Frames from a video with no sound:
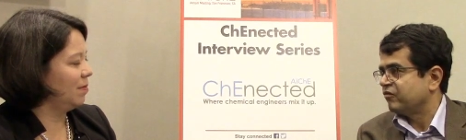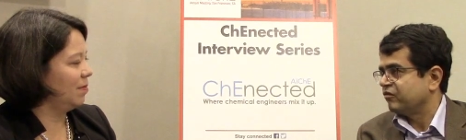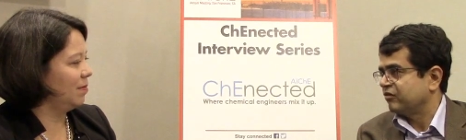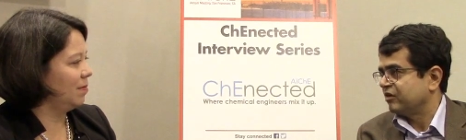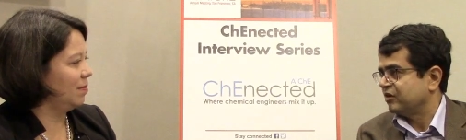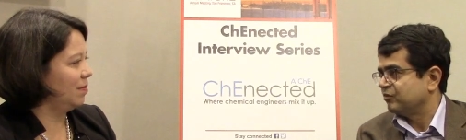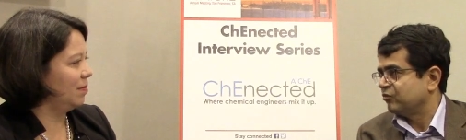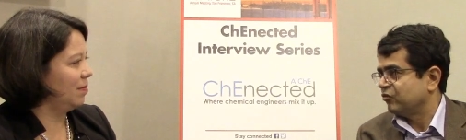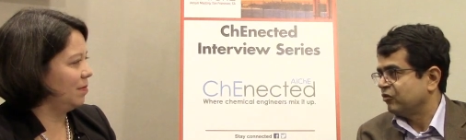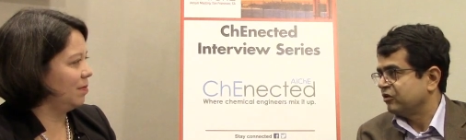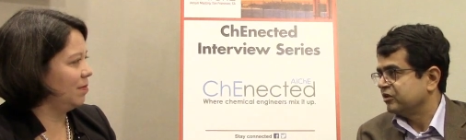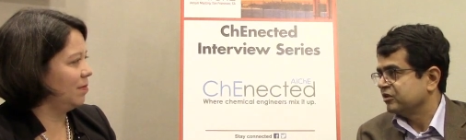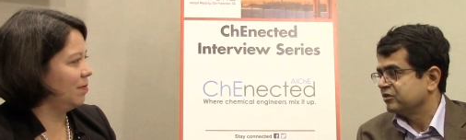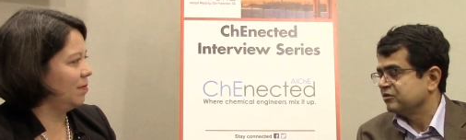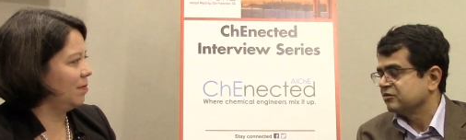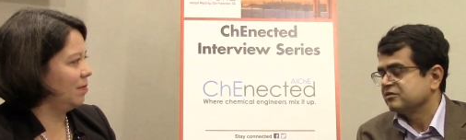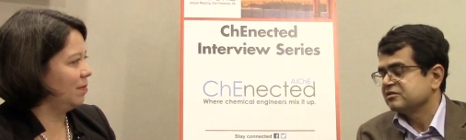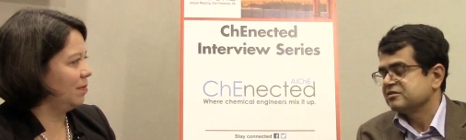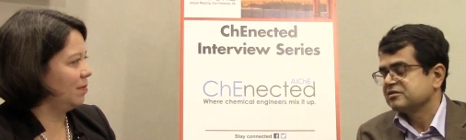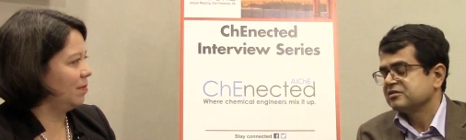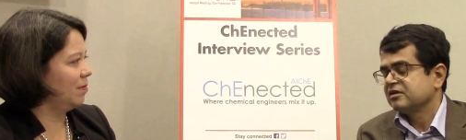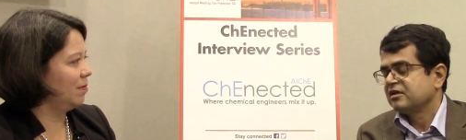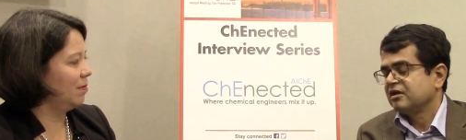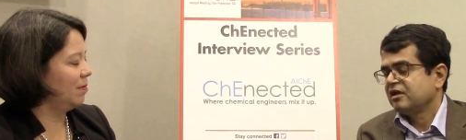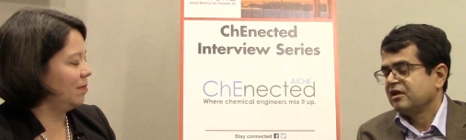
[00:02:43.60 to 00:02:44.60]
Speaker 1: foreign
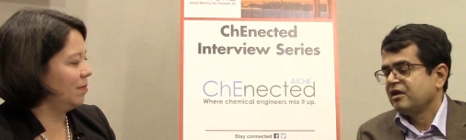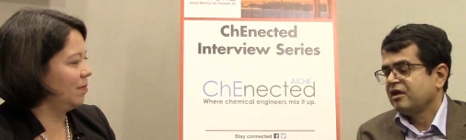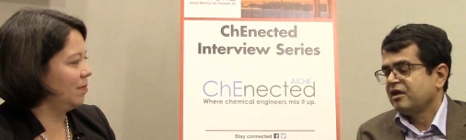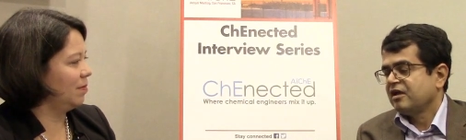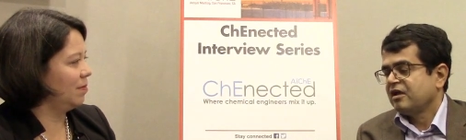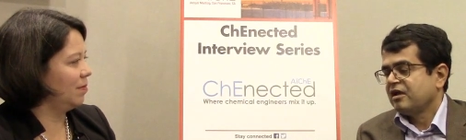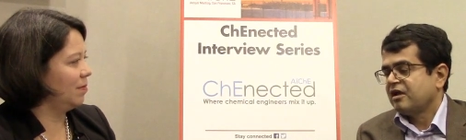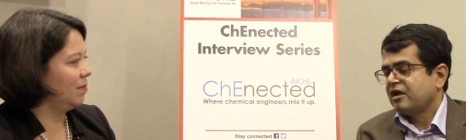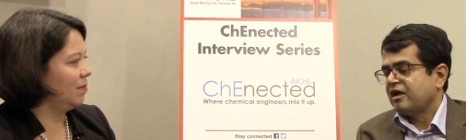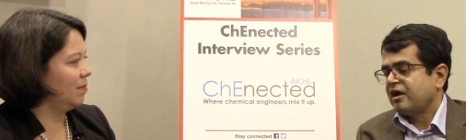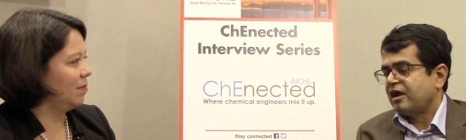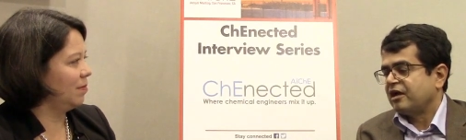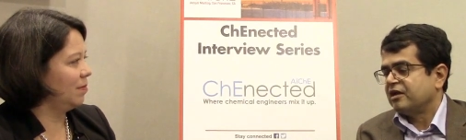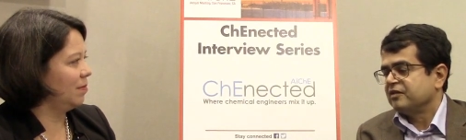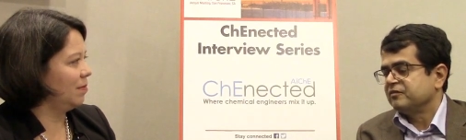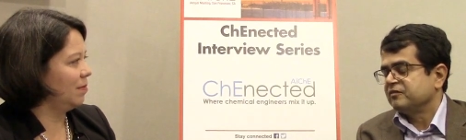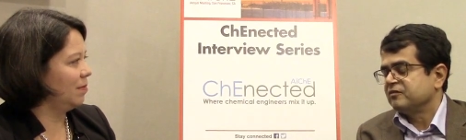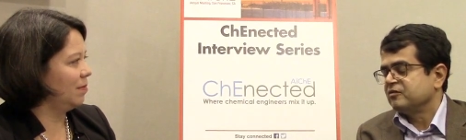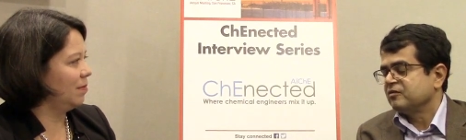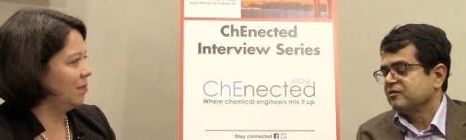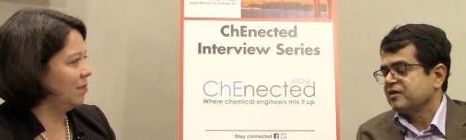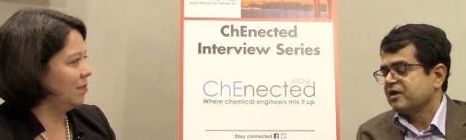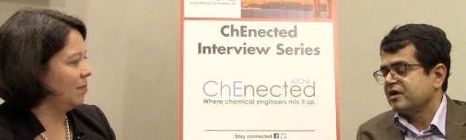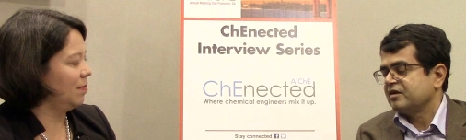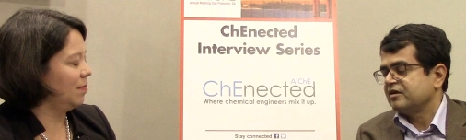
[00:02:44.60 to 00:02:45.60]
molecules and if
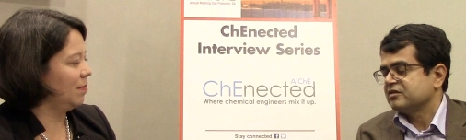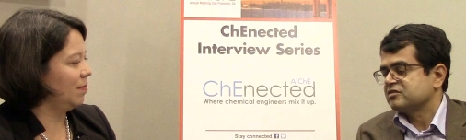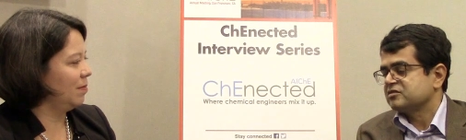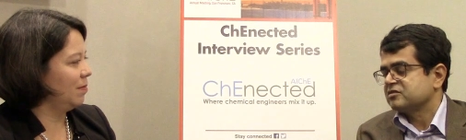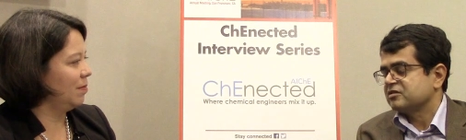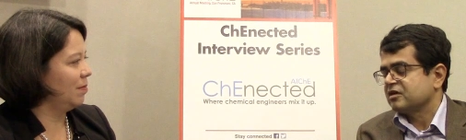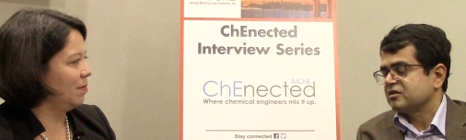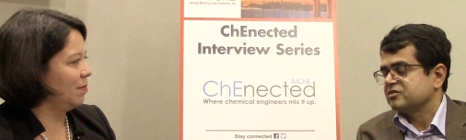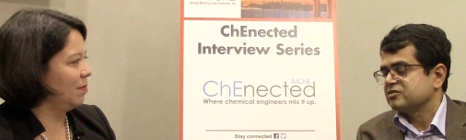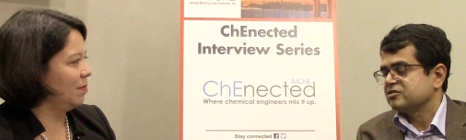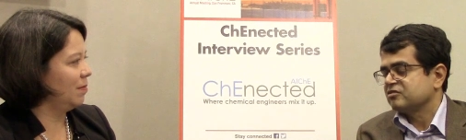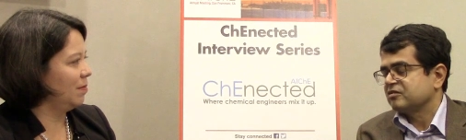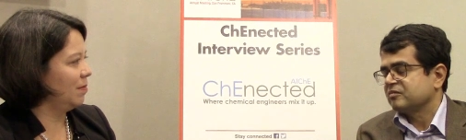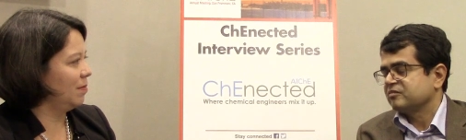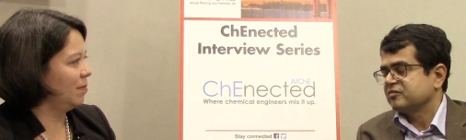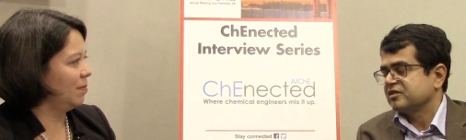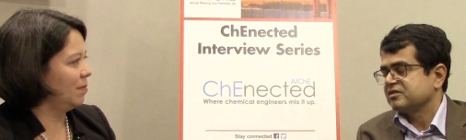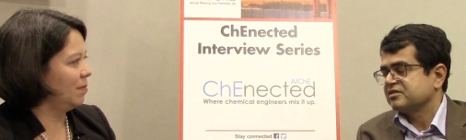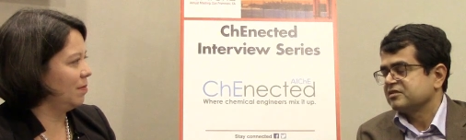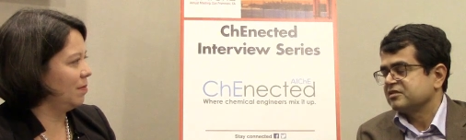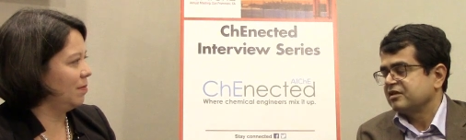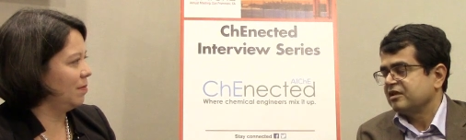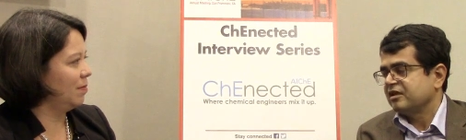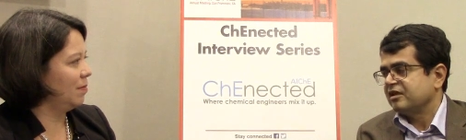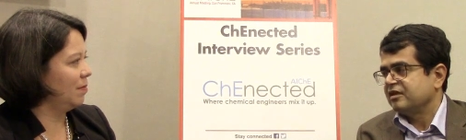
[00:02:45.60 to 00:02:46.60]
you look at the structure of the
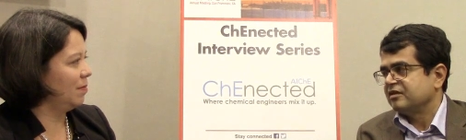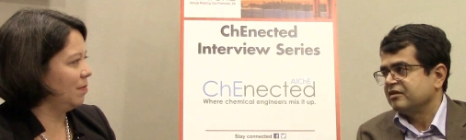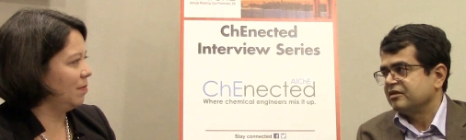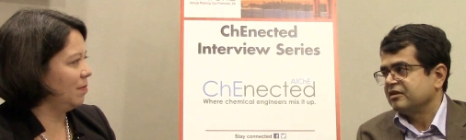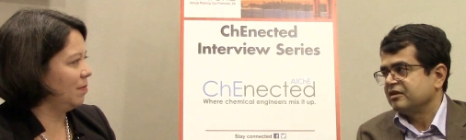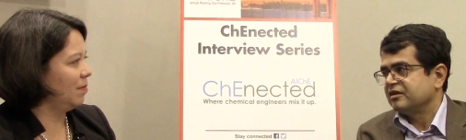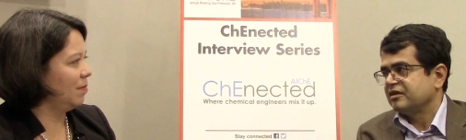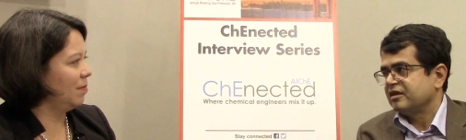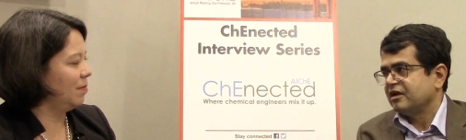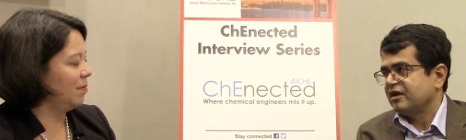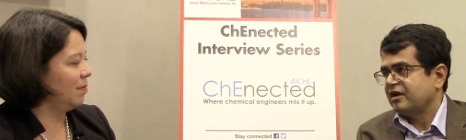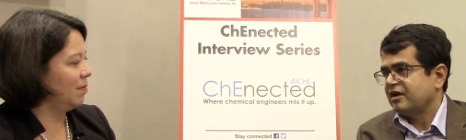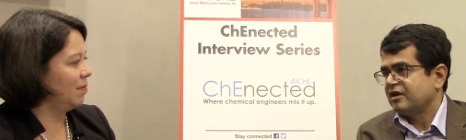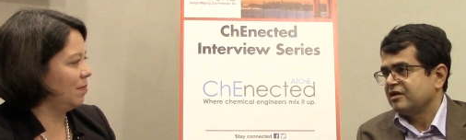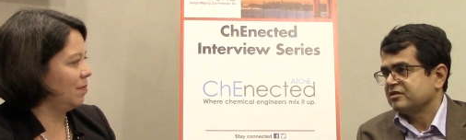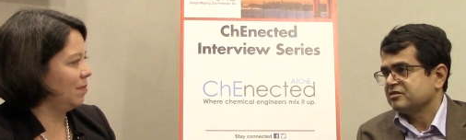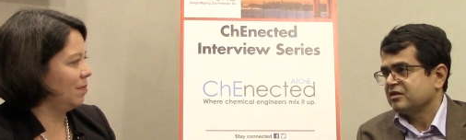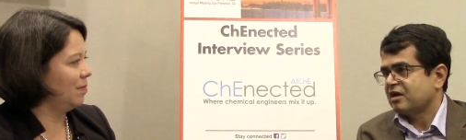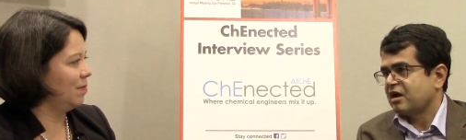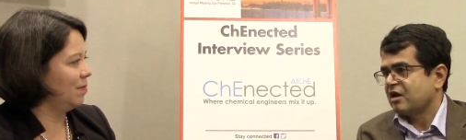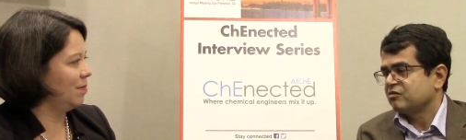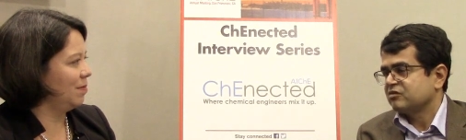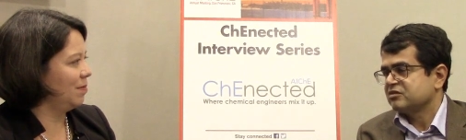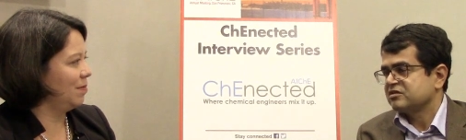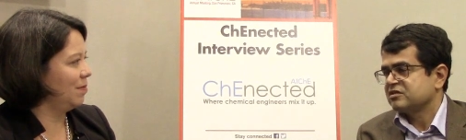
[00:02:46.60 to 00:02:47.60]
skin it
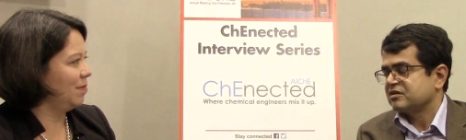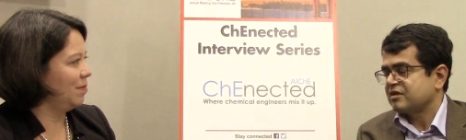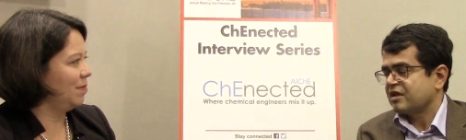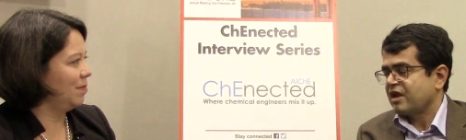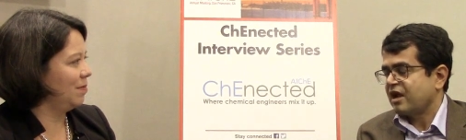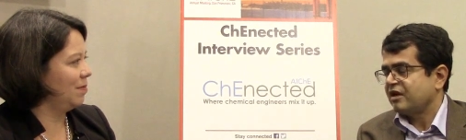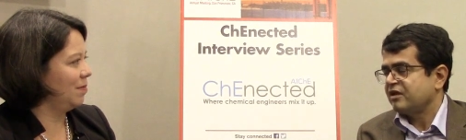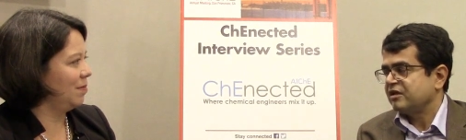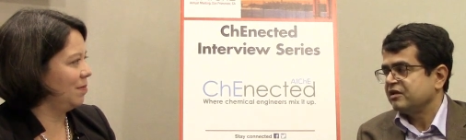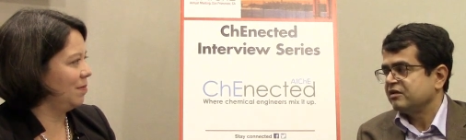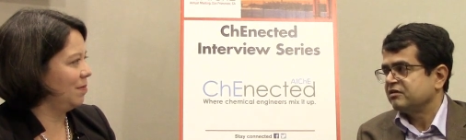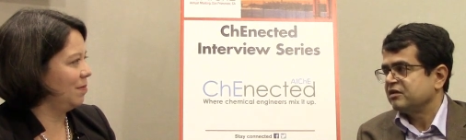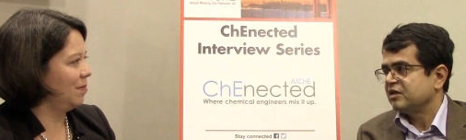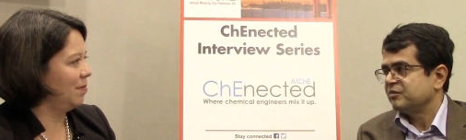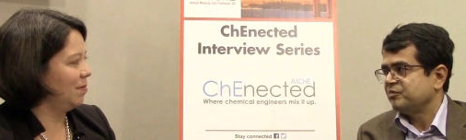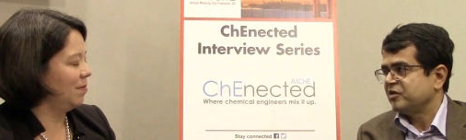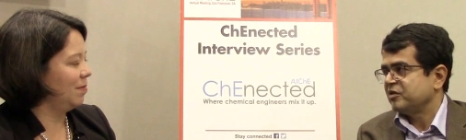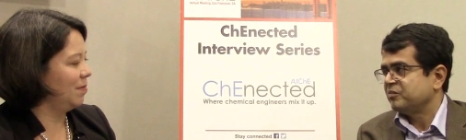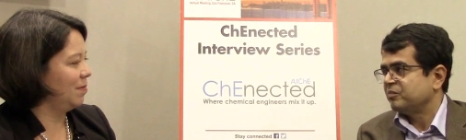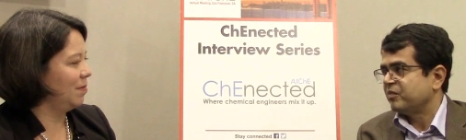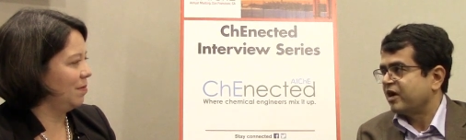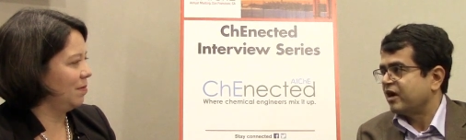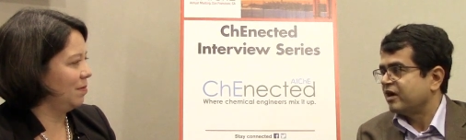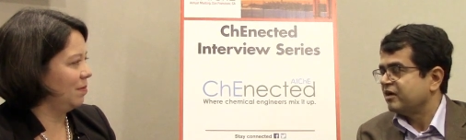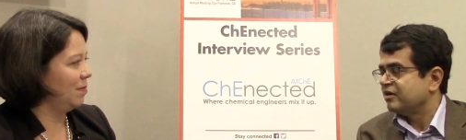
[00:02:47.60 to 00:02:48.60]
has outstanding
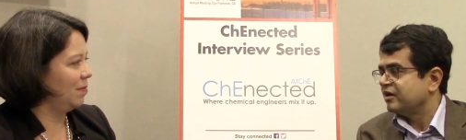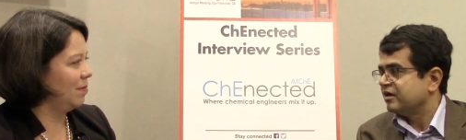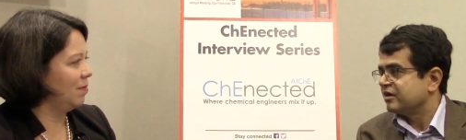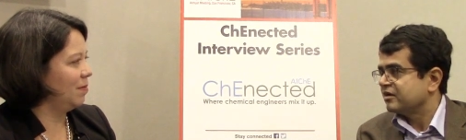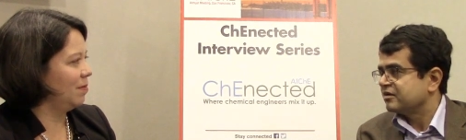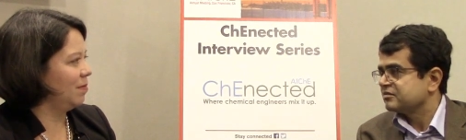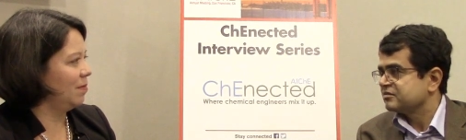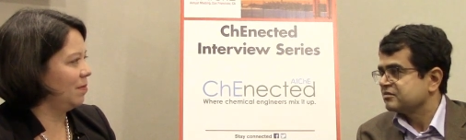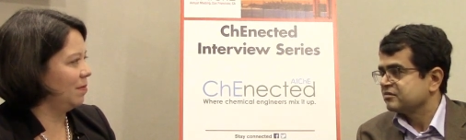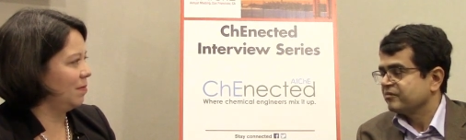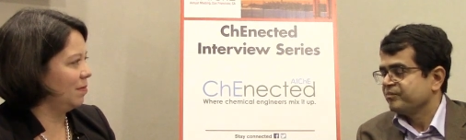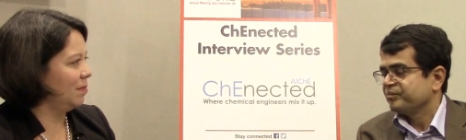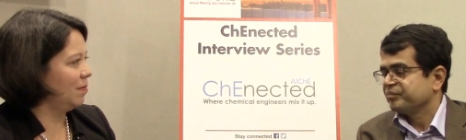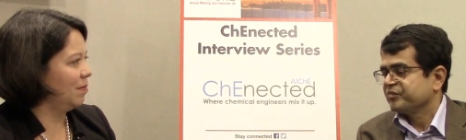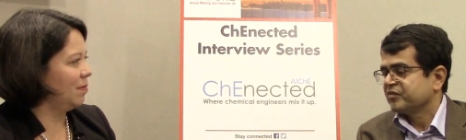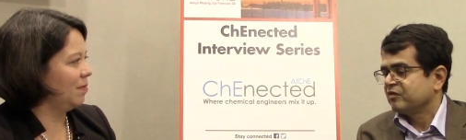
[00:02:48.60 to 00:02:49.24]
lipid bilayers